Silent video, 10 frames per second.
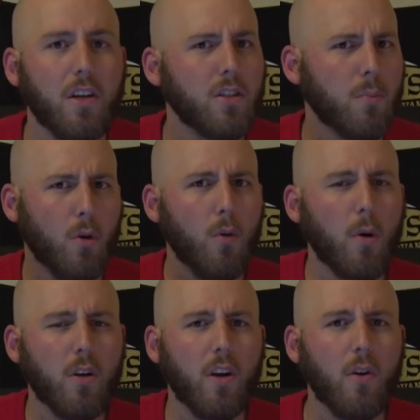Use the
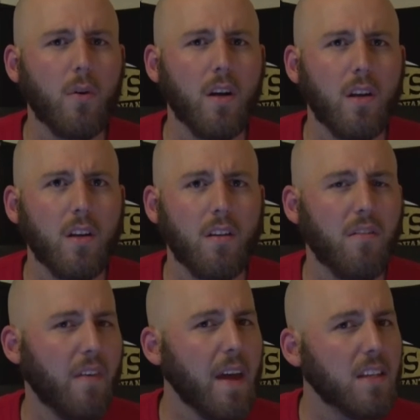promo code
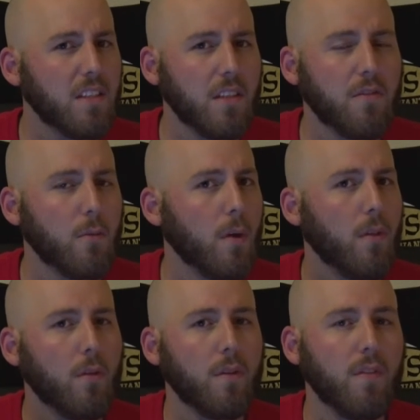Fantasy for
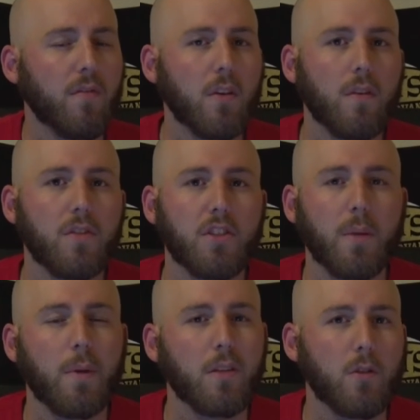about $350 off of
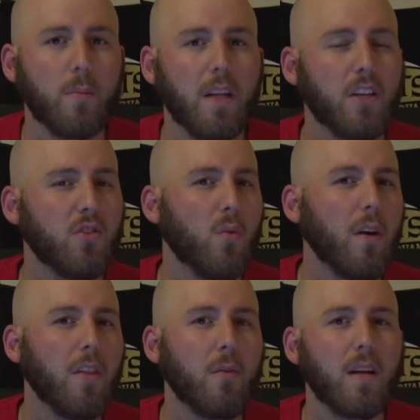shipping, so it'll be like a
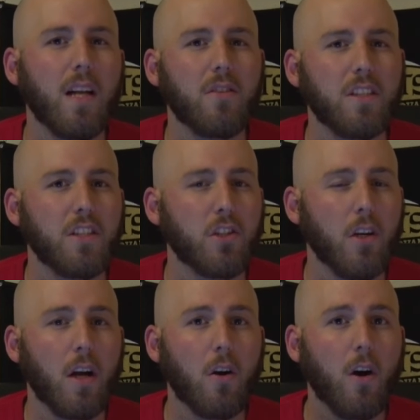$23
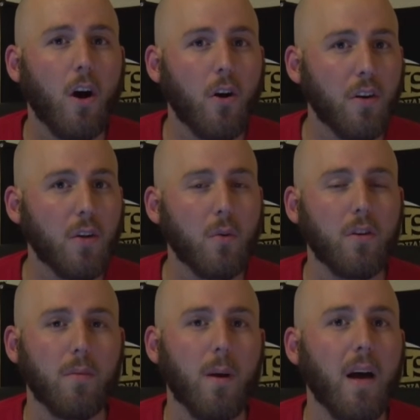t-shirt. I already
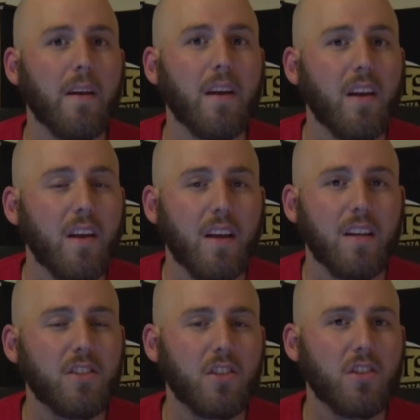ordered mine.
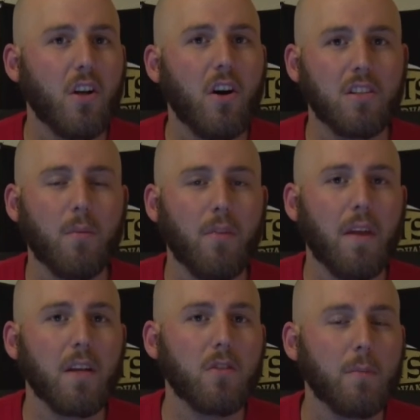It's just an awesome
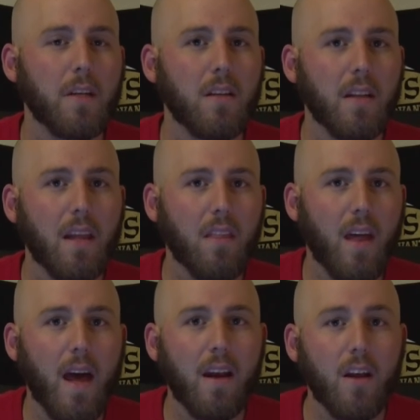thing, so I'm going to link
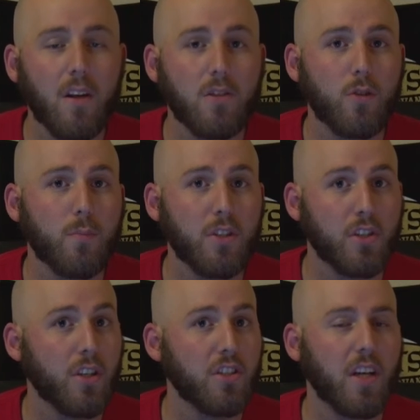that, so be
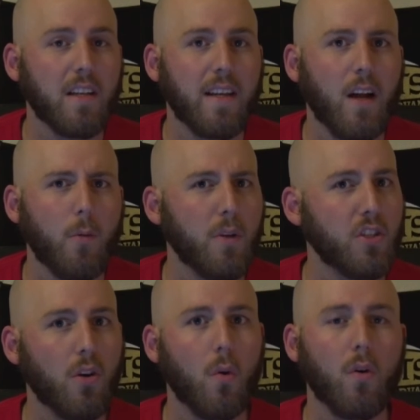sure to check that out. Be
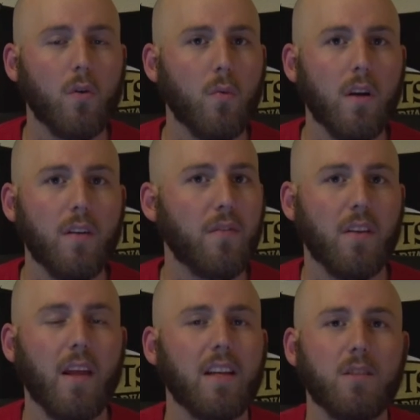sure to order one. If
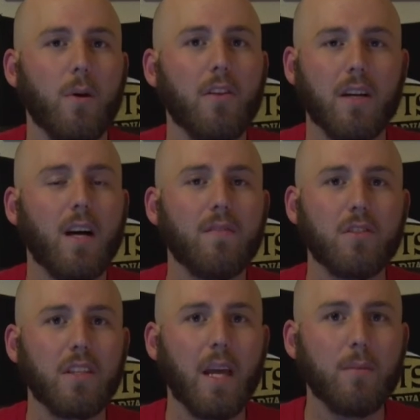you like some other
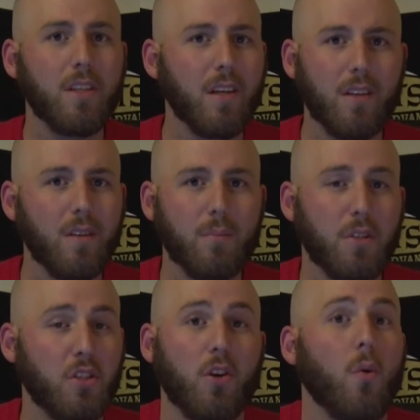conference names,
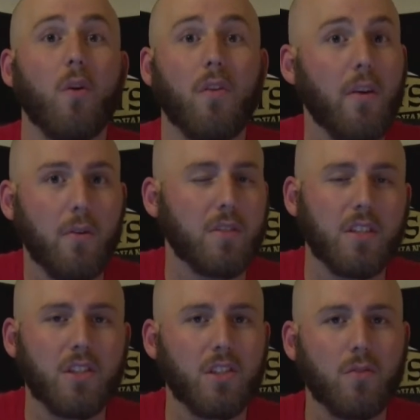be sure to order those.
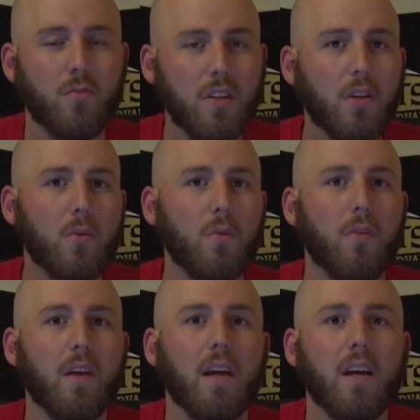It's just a really cool
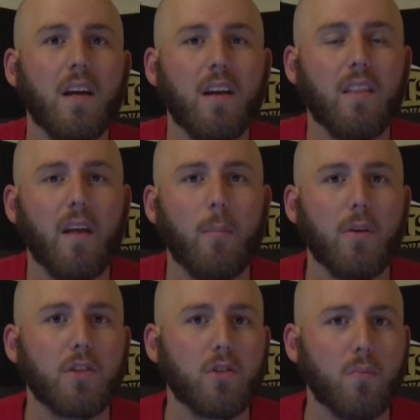thing that
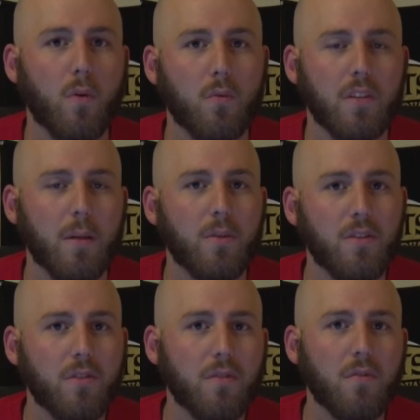Bleacher Report was able
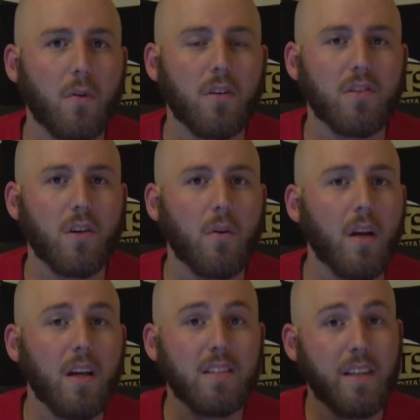to do for us, so
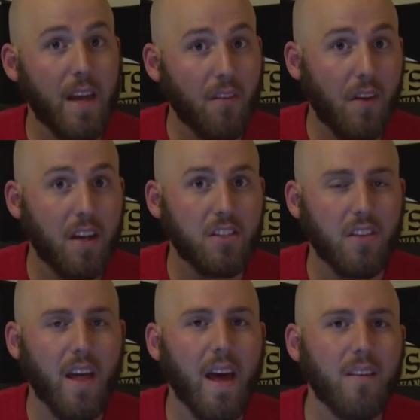take advantage
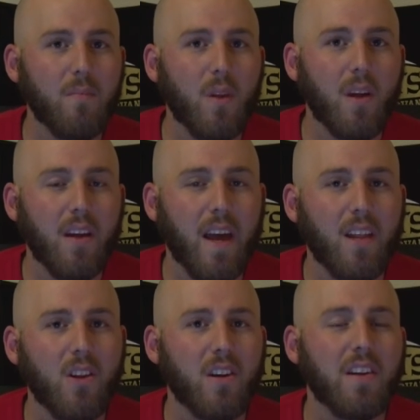of that.
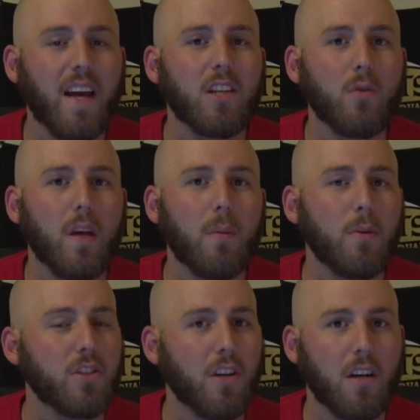And look, next week,
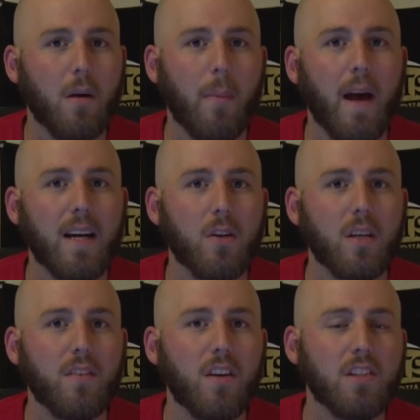be sure to come back. I'll
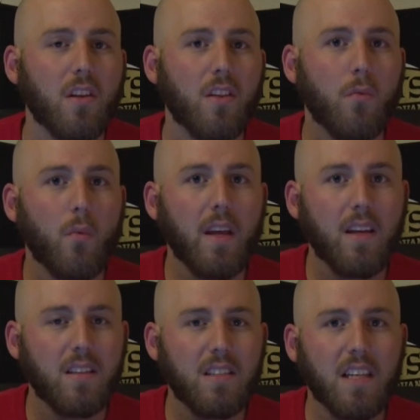give us the Week
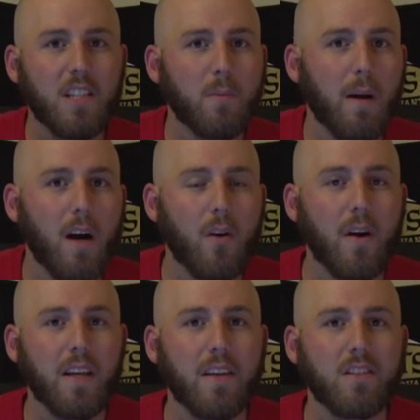6 Power
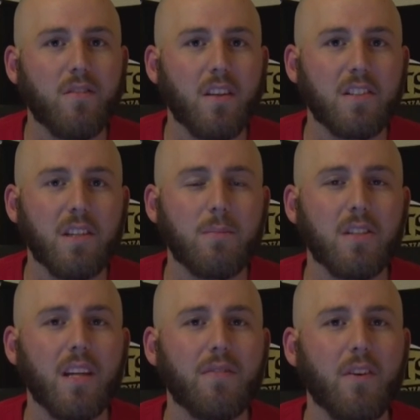Rankings for the Sims
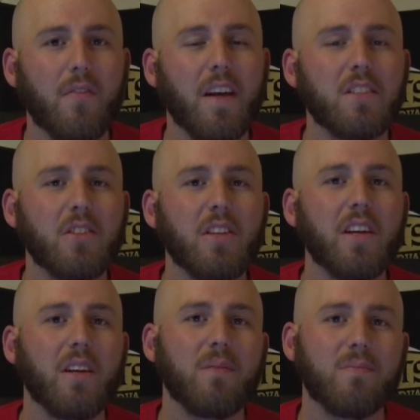and Lefkoe Fantasy
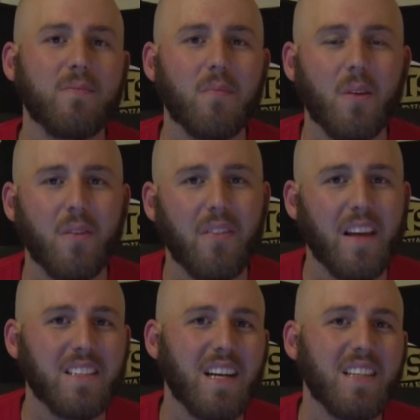League.
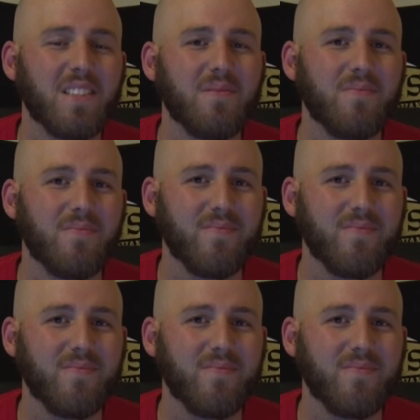Thanks, guys.